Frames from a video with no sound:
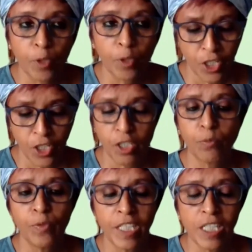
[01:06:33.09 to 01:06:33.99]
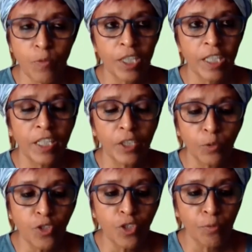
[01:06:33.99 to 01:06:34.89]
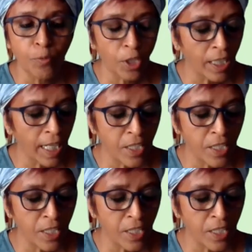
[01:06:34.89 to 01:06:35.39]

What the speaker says: production of wastewater and use of water,